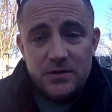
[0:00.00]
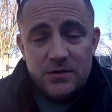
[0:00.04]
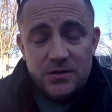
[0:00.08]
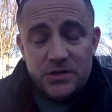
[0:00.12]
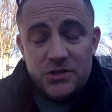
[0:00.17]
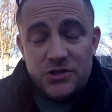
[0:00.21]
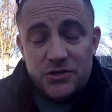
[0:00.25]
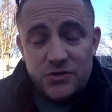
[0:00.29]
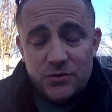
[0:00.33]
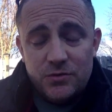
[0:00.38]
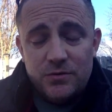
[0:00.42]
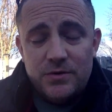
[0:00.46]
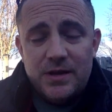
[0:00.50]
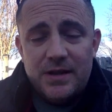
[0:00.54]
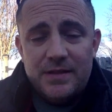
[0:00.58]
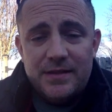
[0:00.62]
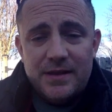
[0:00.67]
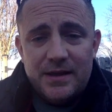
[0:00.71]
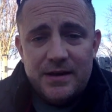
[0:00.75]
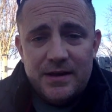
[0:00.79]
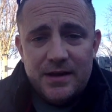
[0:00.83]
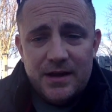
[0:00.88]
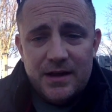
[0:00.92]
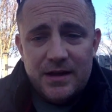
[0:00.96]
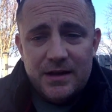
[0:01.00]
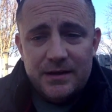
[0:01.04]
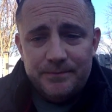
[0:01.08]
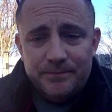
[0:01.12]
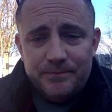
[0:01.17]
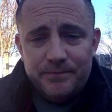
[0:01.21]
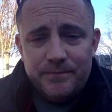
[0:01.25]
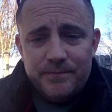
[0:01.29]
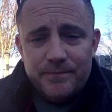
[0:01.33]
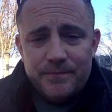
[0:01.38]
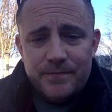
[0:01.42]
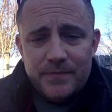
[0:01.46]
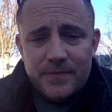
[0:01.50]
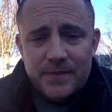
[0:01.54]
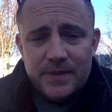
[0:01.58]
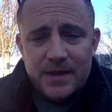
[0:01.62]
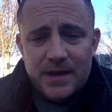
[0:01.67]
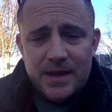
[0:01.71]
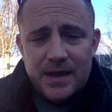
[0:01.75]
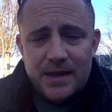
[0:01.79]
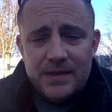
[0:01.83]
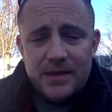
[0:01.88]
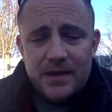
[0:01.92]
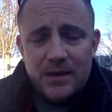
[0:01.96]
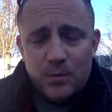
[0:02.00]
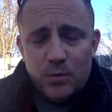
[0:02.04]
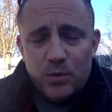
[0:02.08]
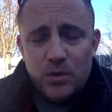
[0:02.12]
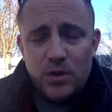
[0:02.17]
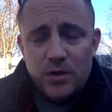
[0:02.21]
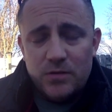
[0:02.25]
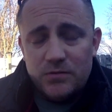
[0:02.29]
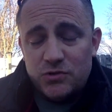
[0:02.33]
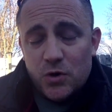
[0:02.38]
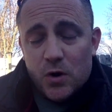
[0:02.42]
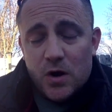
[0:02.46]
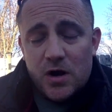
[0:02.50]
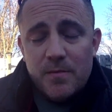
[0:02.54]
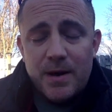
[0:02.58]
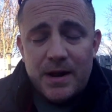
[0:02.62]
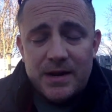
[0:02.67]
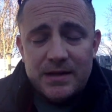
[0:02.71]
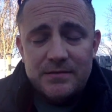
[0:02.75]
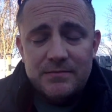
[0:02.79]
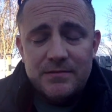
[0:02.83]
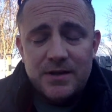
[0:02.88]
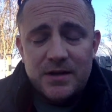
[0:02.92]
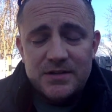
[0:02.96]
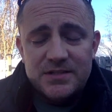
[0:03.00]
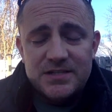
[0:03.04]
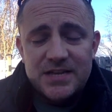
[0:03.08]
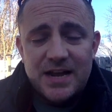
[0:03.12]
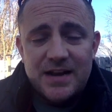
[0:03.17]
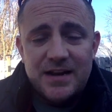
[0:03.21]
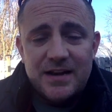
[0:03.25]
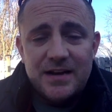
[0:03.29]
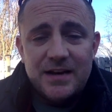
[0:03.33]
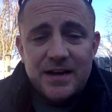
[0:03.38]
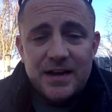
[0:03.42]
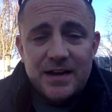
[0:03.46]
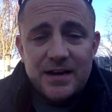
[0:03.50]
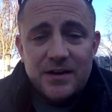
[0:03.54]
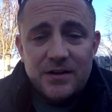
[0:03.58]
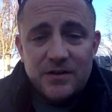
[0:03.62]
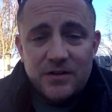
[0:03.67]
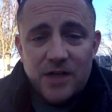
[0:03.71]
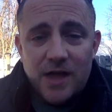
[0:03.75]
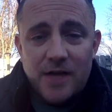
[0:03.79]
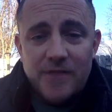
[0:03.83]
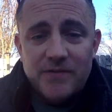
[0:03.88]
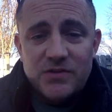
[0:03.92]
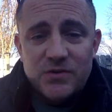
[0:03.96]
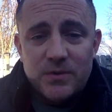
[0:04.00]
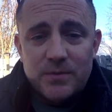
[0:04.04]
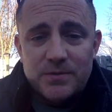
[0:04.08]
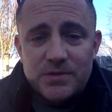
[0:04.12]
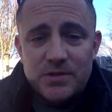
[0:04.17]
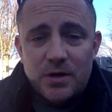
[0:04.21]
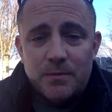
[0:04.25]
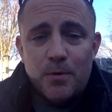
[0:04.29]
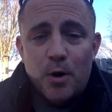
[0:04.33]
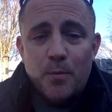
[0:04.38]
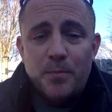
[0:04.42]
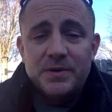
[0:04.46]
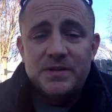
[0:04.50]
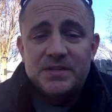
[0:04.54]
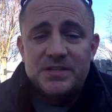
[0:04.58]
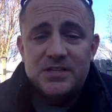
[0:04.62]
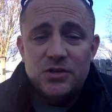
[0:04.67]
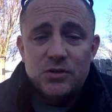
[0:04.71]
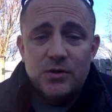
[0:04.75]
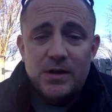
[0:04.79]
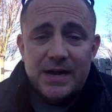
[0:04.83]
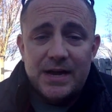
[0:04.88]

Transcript: soon. And then and then we'll talk about it on Saturday night on the live stream. So I'm hoping to see you